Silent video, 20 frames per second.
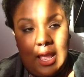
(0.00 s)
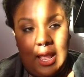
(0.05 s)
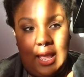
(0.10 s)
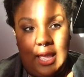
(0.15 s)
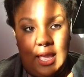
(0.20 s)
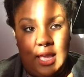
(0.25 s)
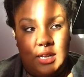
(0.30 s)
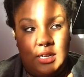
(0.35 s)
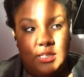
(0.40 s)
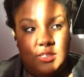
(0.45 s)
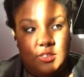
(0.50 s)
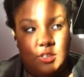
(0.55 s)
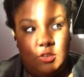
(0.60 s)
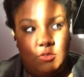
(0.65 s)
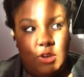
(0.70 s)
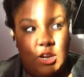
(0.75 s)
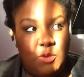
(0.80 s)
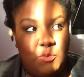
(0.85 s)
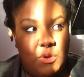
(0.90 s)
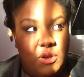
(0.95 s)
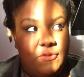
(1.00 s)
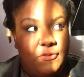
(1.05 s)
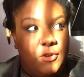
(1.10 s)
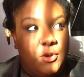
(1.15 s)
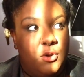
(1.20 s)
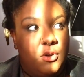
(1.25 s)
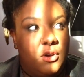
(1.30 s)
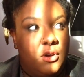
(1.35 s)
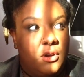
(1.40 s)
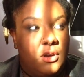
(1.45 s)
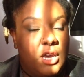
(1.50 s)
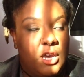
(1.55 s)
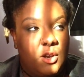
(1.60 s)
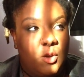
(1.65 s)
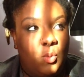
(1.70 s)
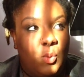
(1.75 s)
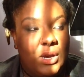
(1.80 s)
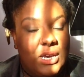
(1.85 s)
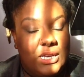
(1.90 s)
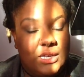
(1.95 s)
And it's a great way for you to, in
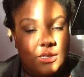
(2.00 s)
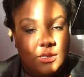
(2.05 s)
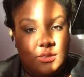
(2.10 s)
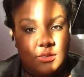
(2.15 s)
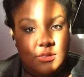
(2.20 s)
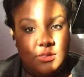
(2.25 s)
a way,